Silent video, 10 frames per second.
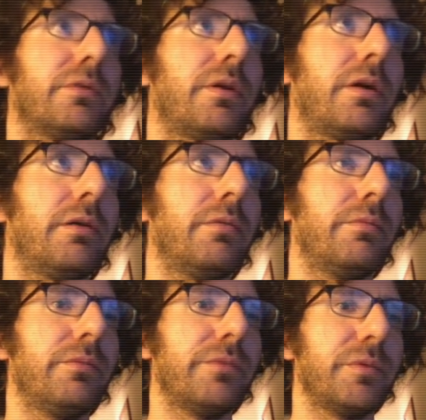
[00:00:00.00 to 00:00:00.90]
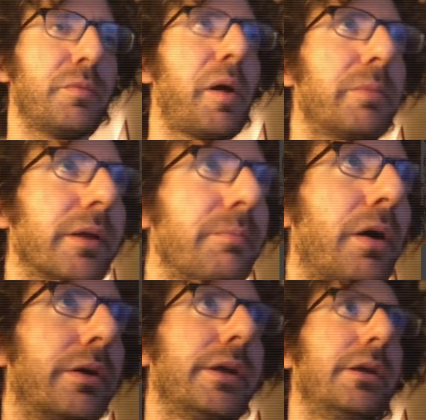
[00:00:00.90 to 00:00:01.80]
the Republican
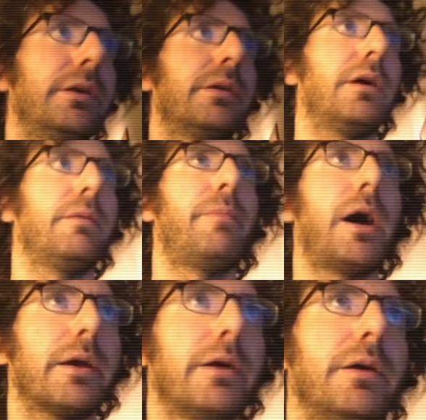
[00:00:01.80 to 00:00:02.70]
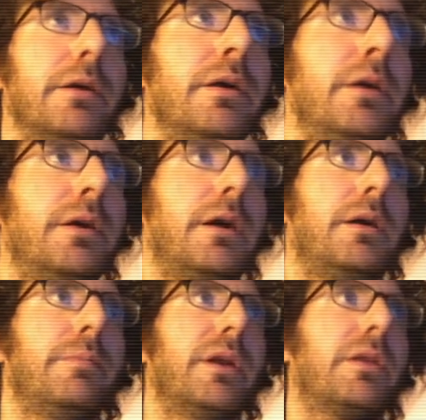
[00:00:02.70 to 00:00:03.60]
Party, MAGA,
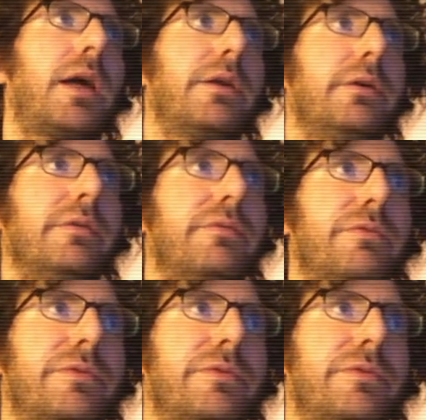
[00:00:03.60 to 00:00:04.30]
and a lot of